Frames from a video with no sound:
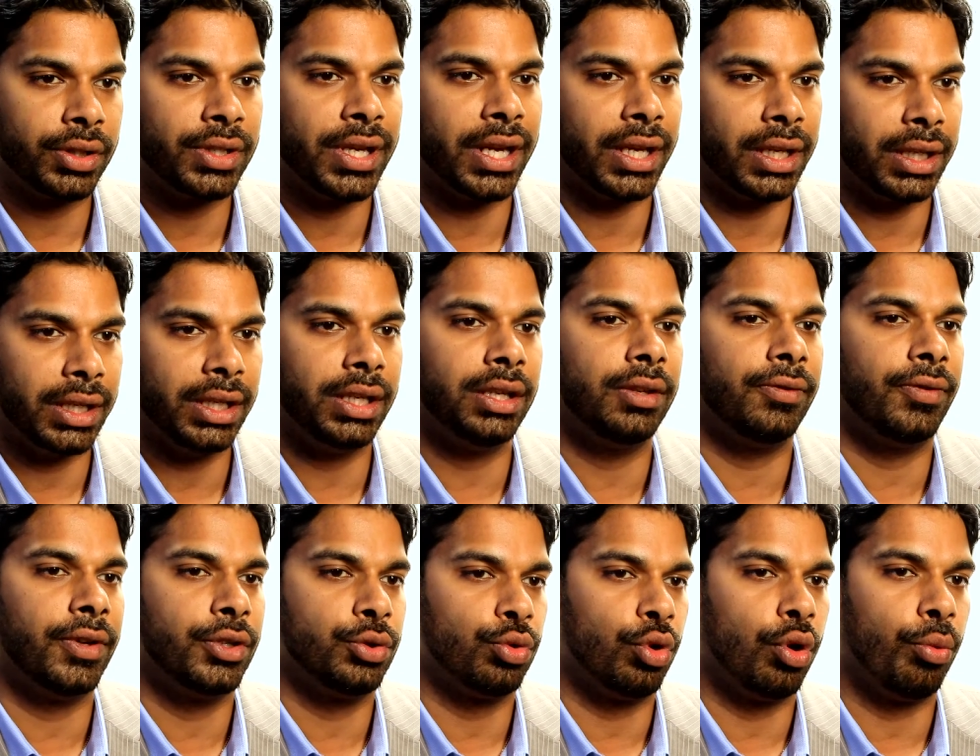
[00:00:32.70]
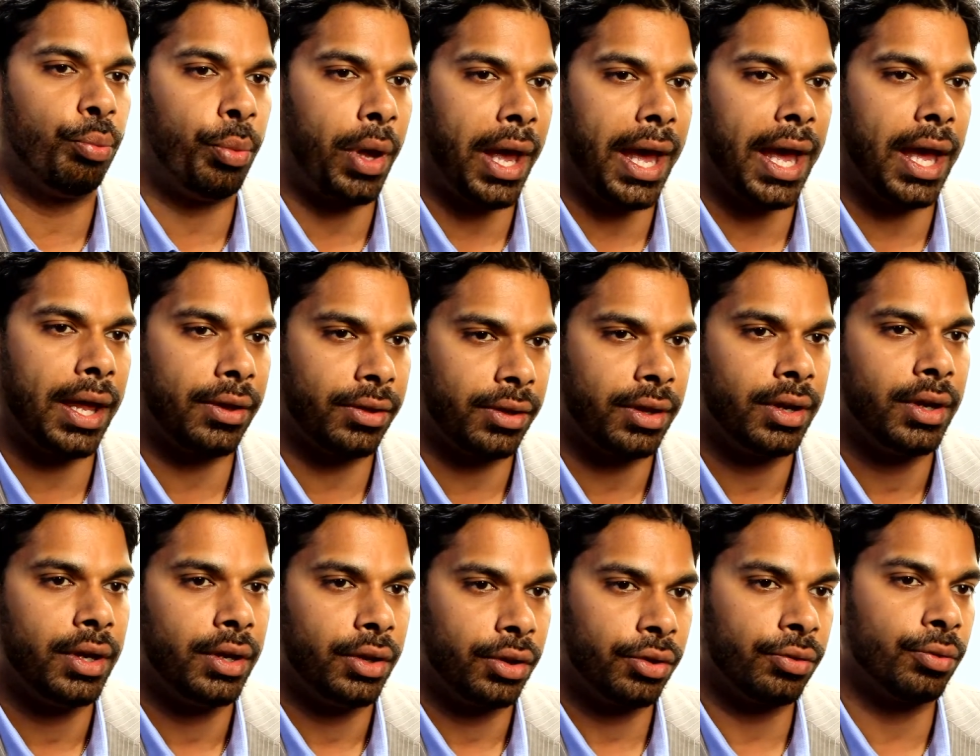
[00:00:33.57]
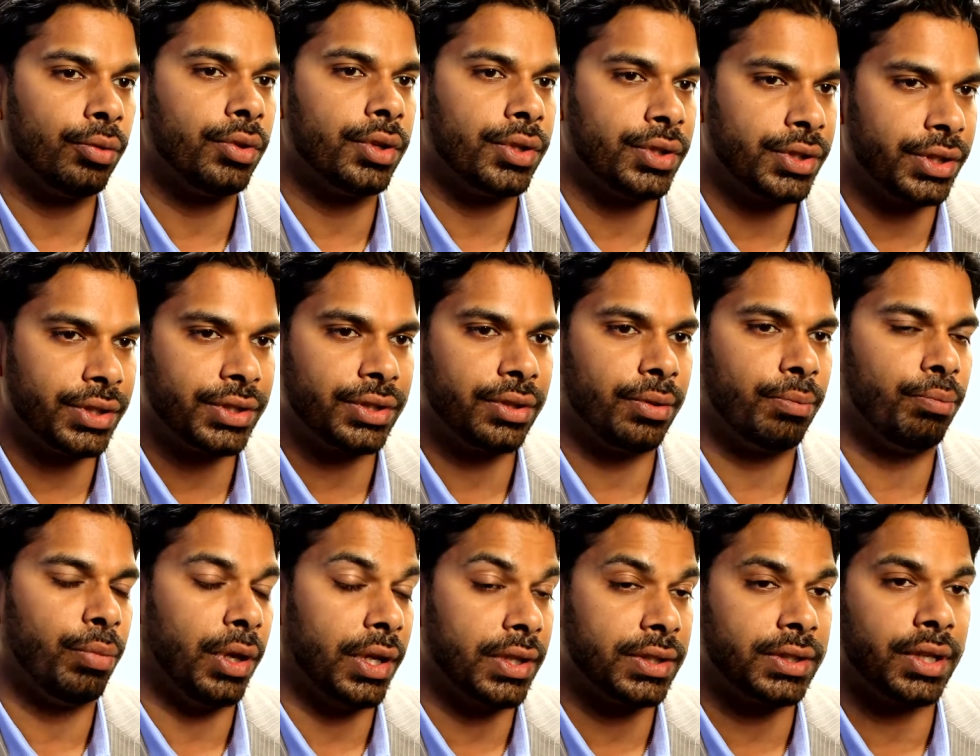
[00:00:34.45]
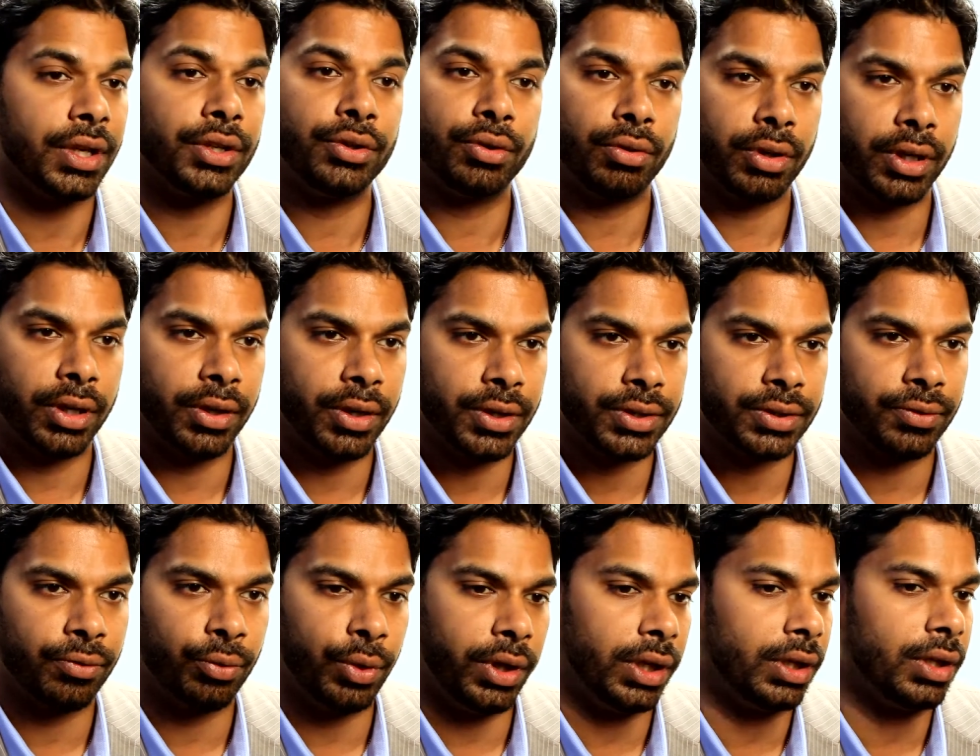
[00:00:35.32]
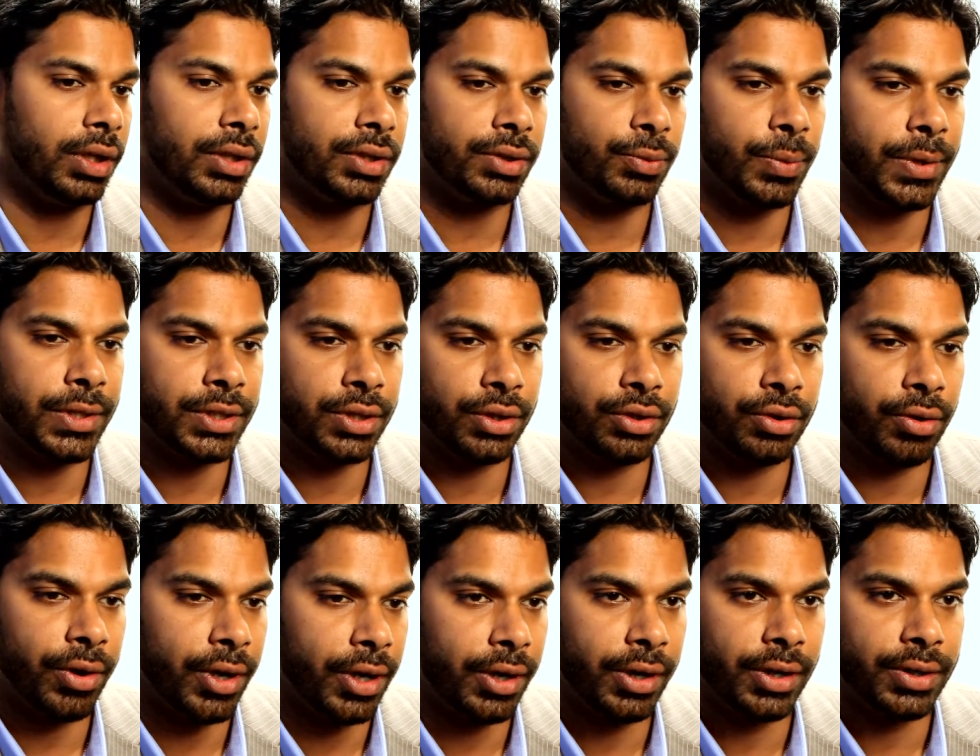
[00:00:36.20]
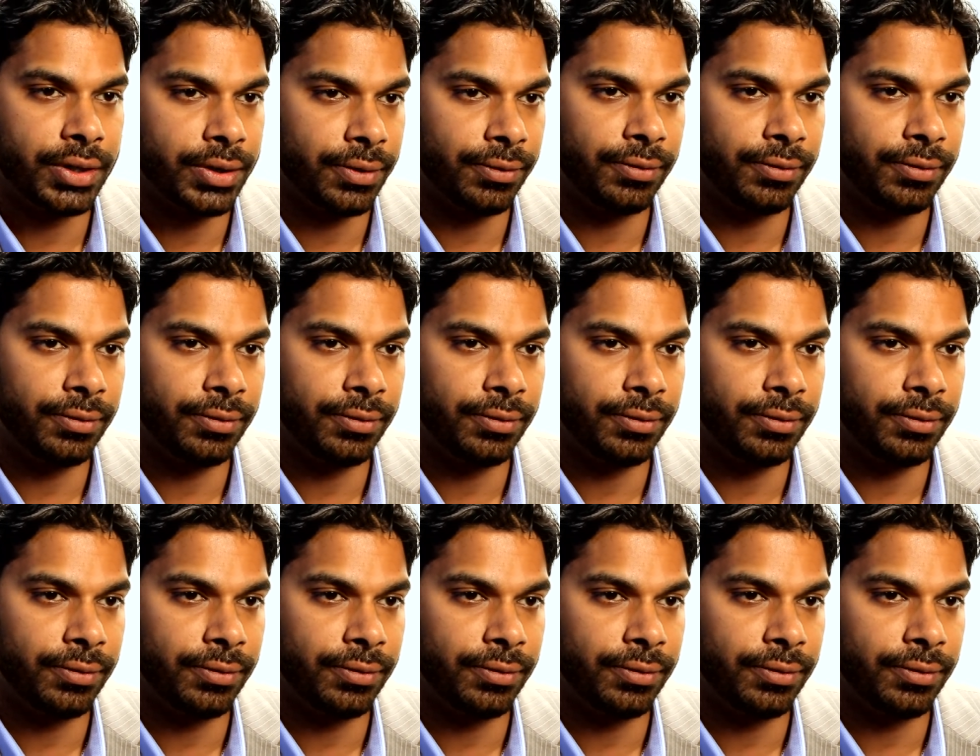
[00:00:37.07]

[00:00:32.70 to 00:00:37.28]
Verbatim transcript: to take an individual path through the system based on your areas of weakness, based on your areas